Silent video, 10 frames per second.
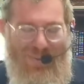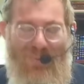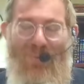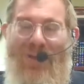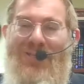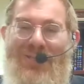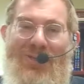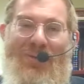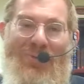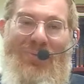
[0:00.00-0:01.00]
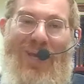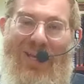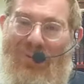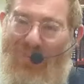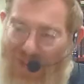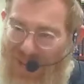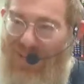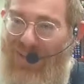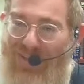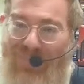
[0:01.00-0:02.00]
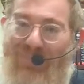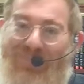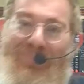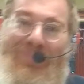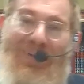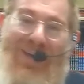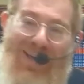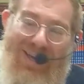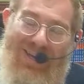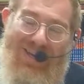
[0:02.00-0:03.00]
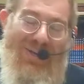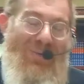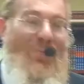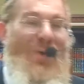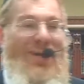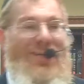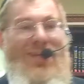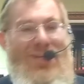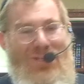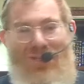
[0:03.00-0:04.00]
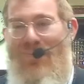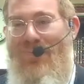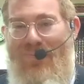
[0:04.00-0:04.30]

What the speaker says: Once Yona ran away, why did Hashem